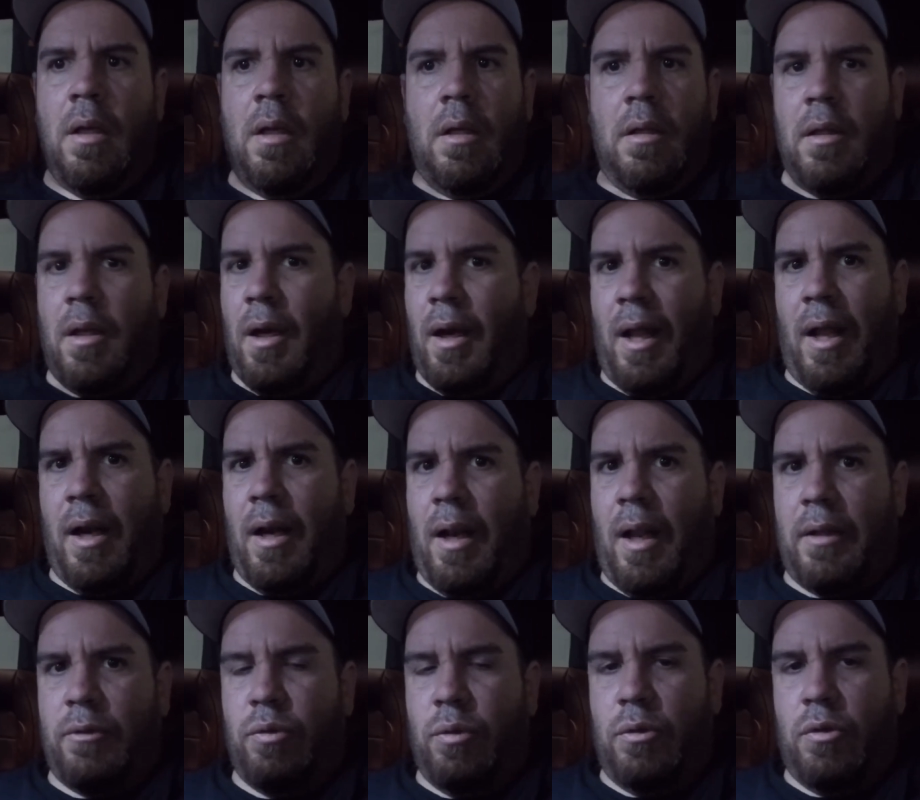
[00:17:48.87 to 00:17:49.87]
There are not a lot
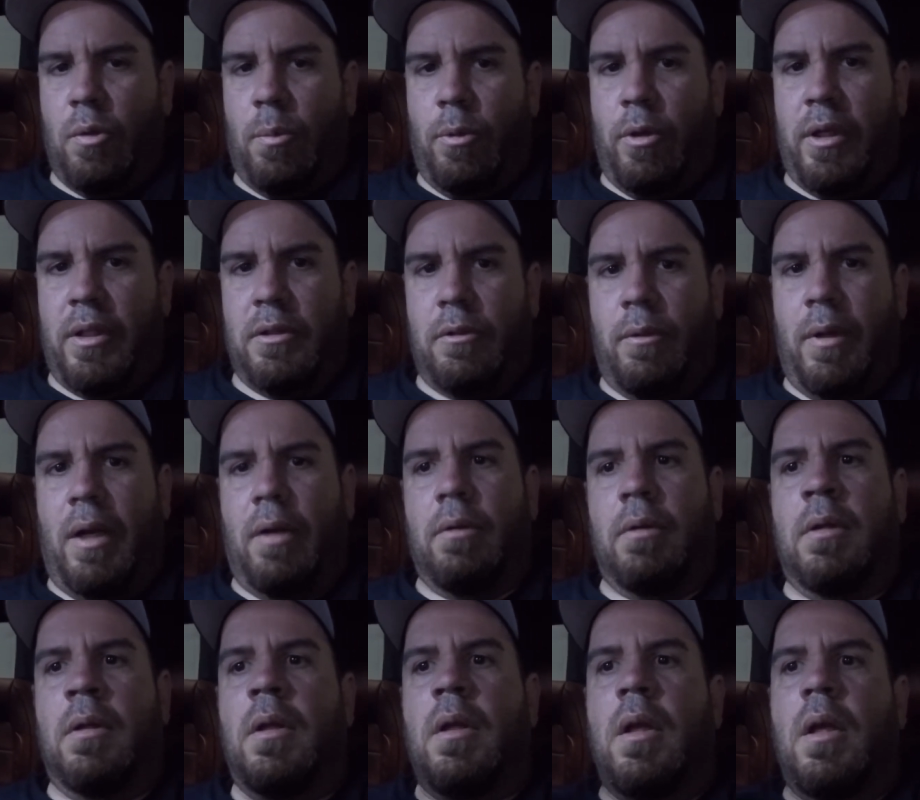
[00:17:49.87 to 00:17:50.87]
of twin turbo kits around.
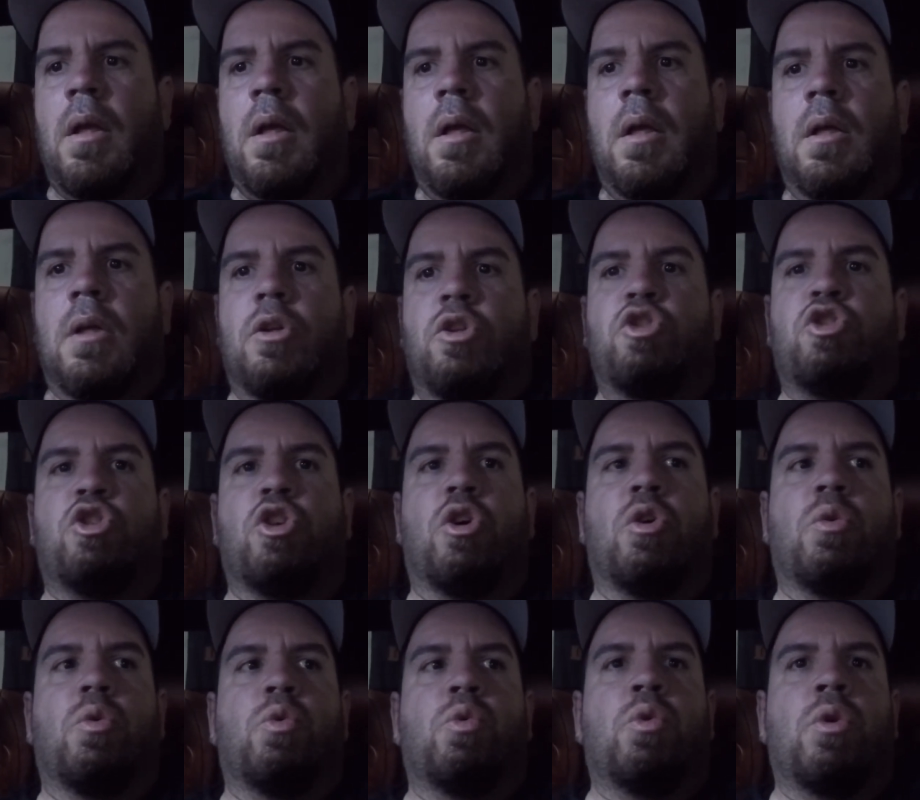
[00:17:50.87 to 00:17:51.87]

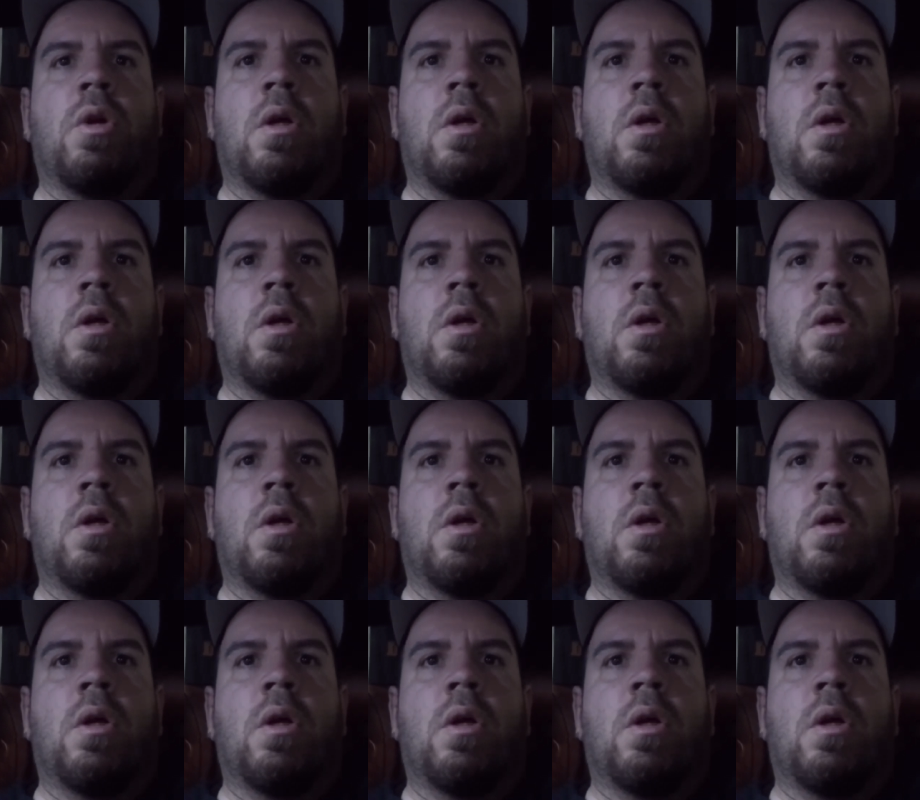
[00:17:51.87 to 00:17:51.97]
So